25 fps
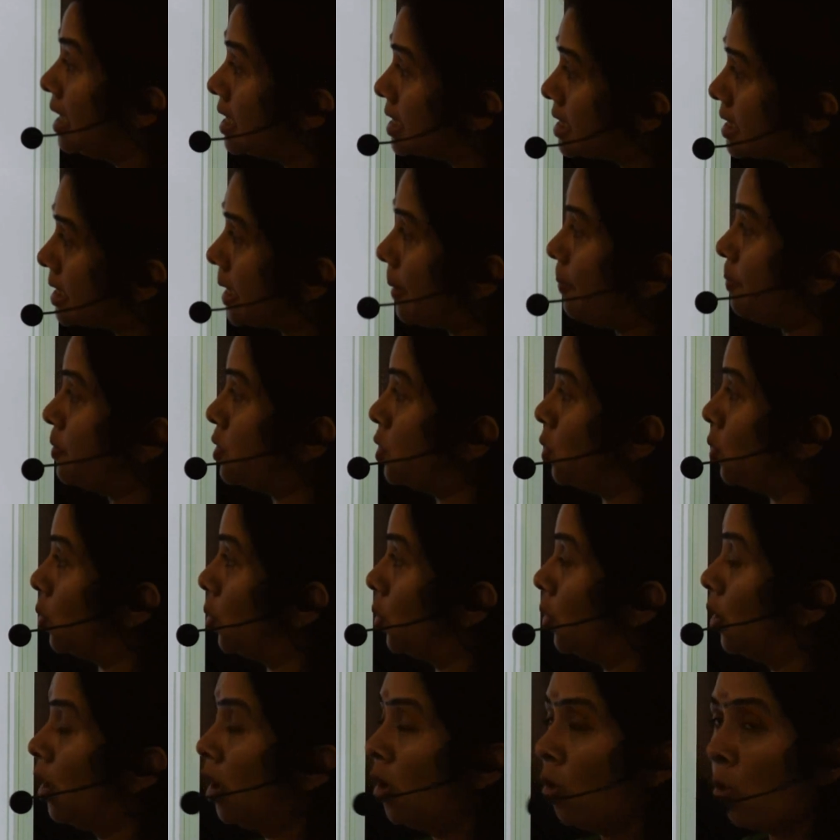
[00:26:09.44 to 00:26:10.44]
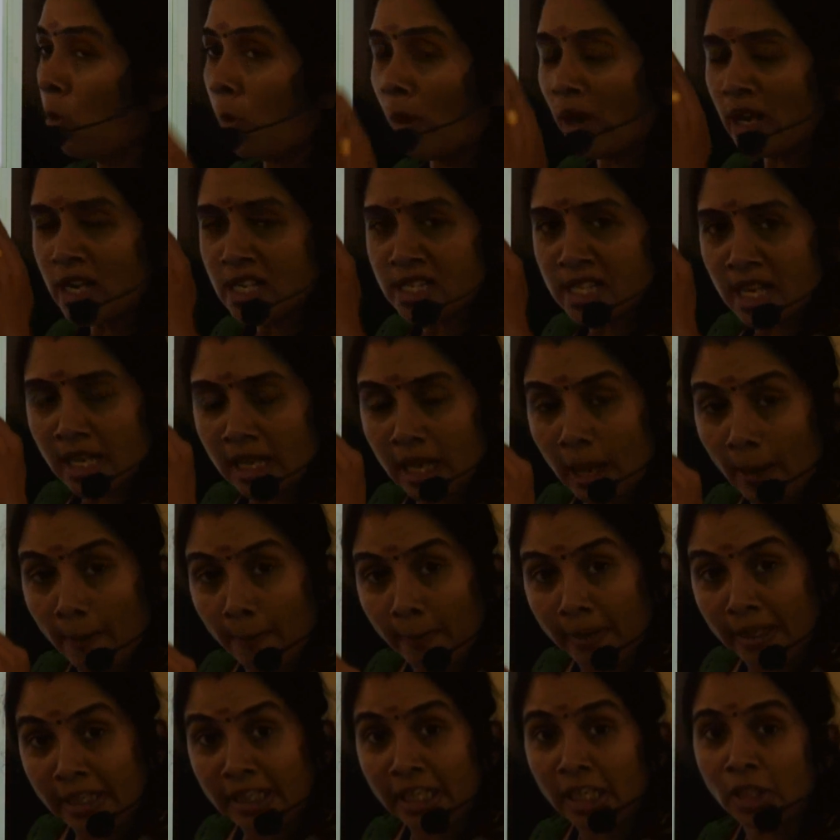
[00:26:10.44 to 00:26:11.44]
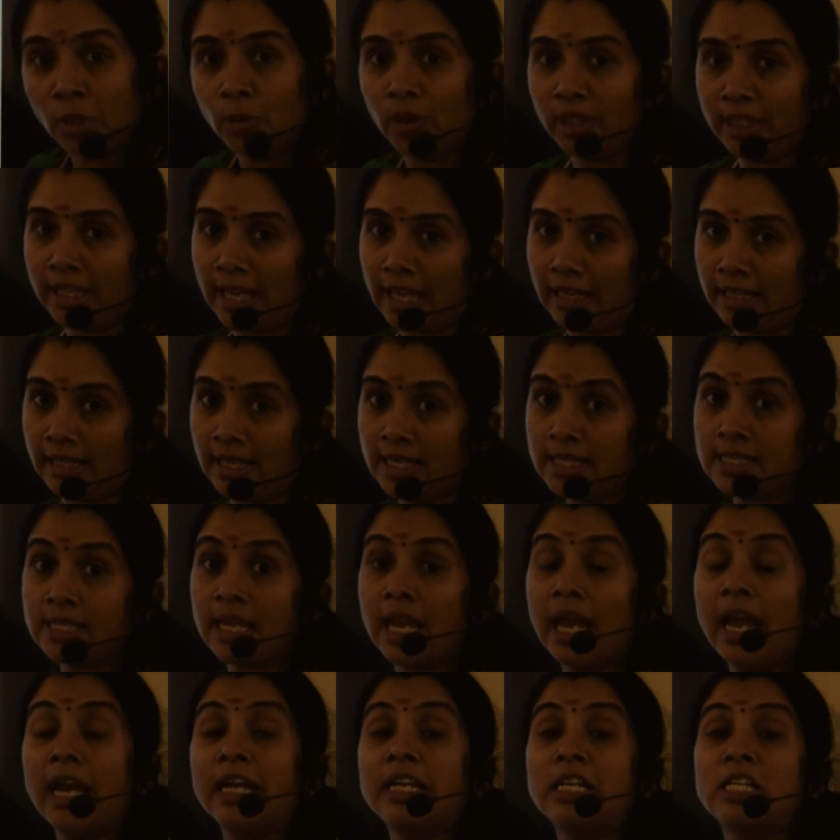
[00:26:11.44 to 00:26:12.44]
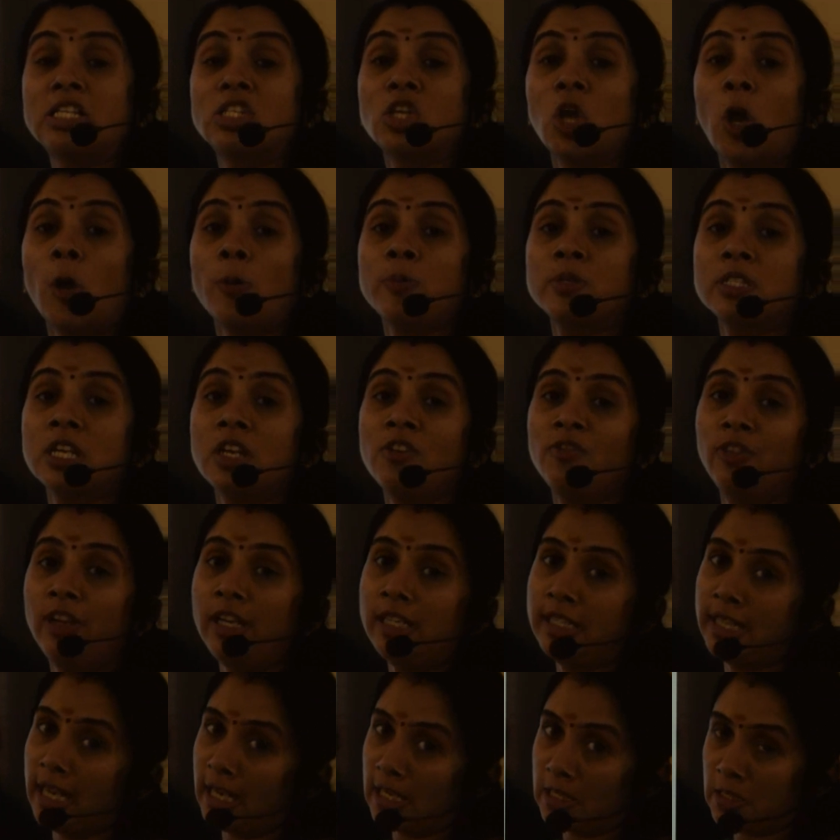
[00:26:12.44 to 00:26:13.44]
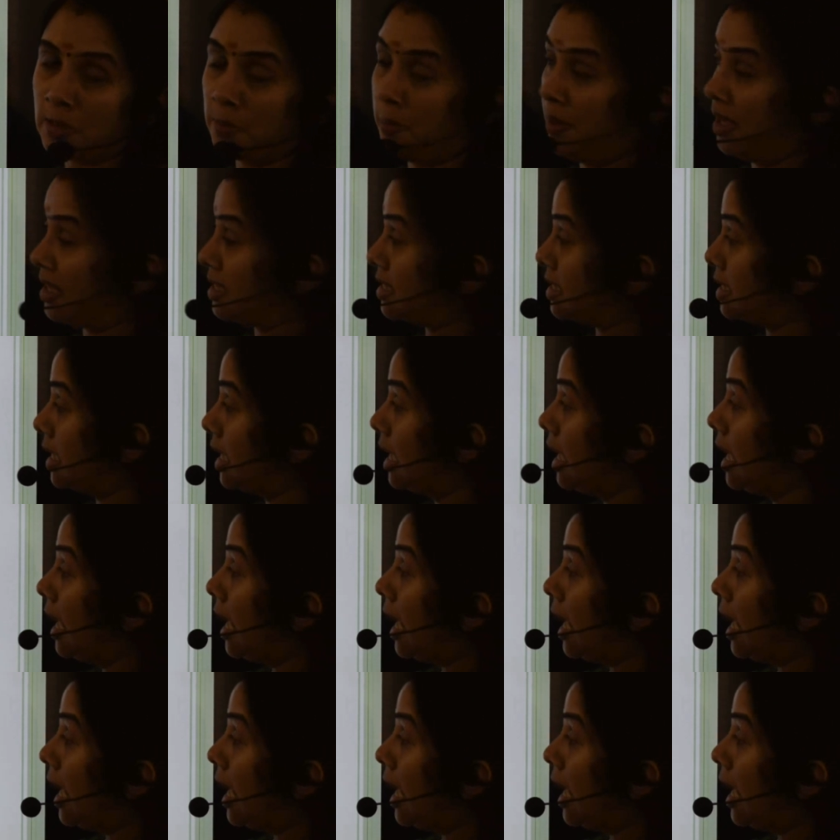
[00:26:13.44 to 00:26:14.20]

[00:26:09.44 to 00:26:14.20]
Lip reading: Step 2. Once they come near to the catalyst, adsorption will take place.